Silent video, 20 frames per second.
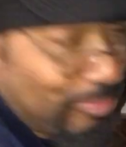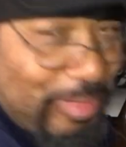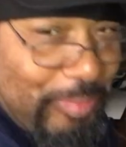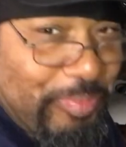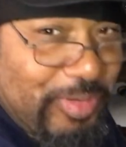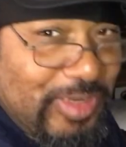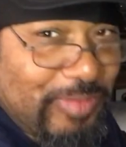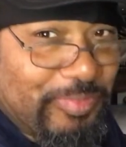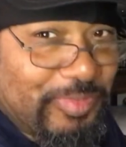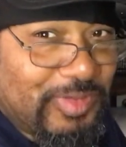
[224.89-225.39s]
To my
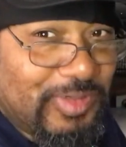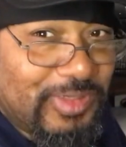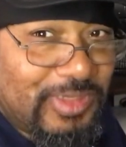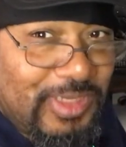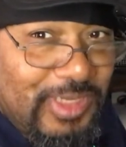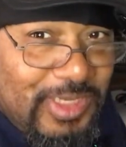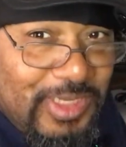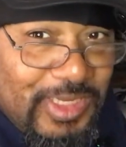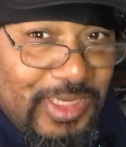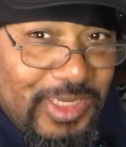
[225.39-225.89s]
people
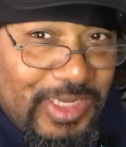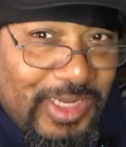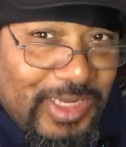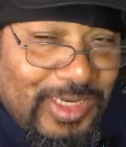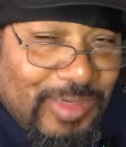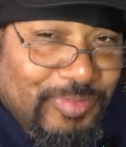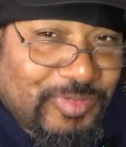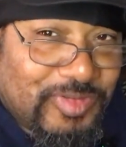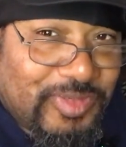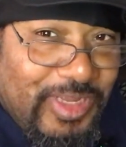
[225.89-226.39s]

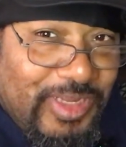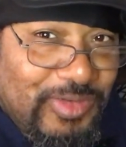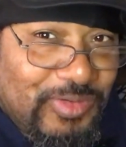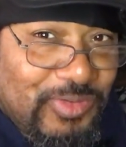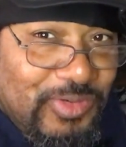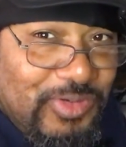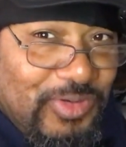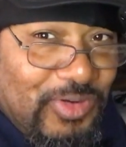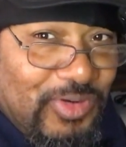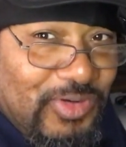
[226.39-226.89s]
in upstate
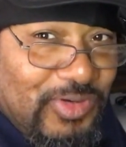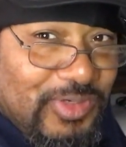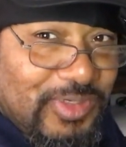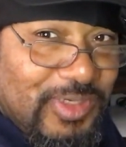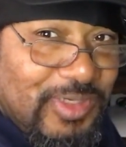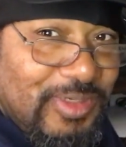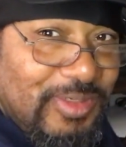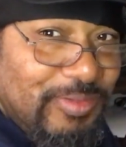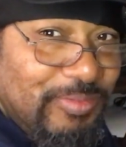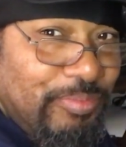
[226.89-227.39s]
New York,
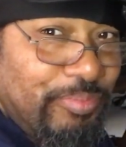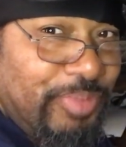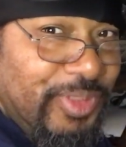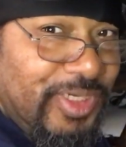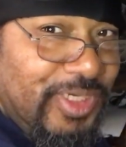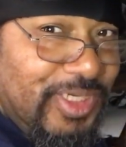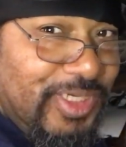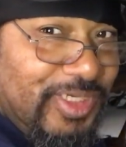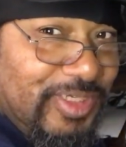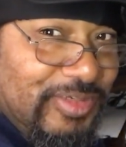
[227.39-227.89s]

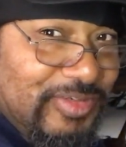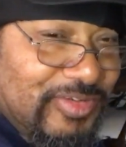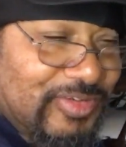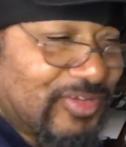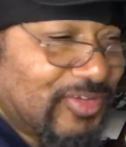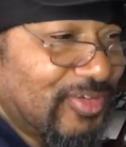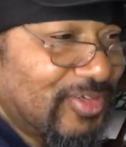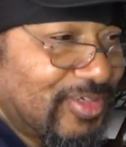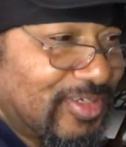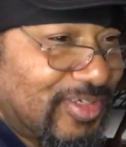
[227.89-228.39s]

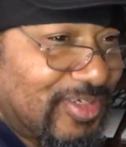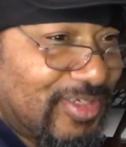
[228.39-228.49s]
peace.